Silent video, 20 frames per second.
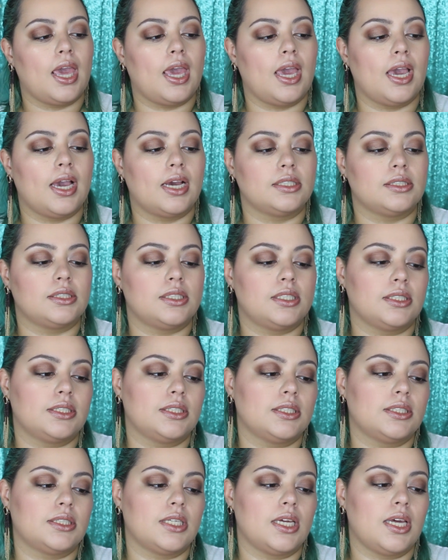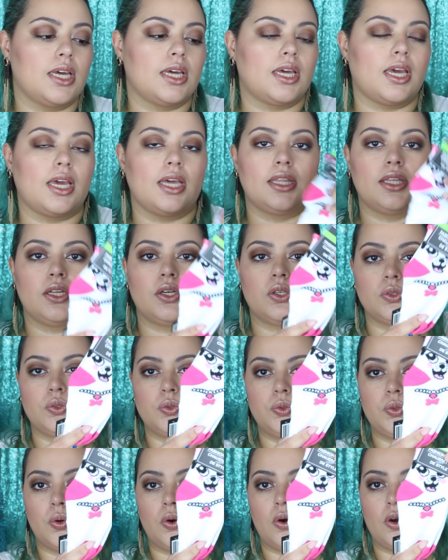And this is like a little
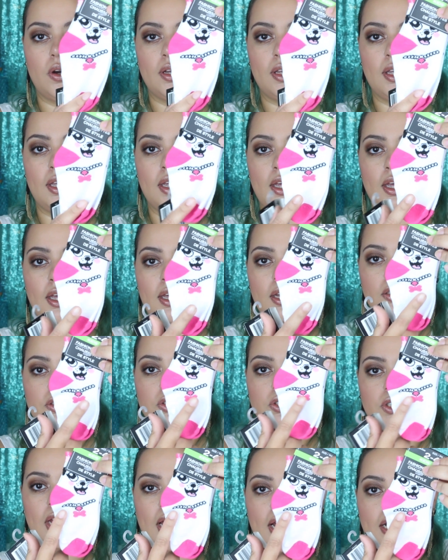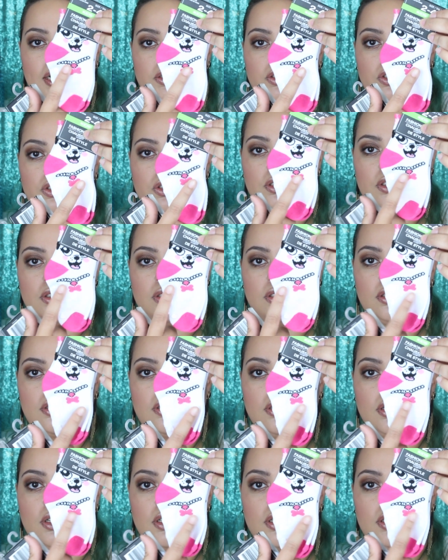doggy, and she has her
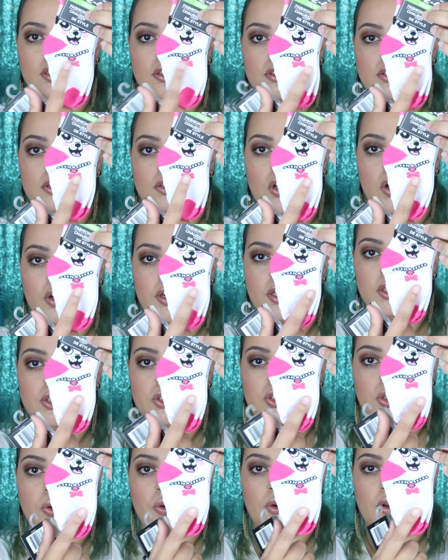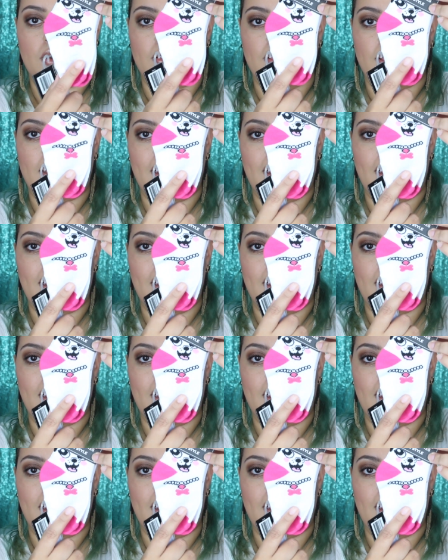little doggy choker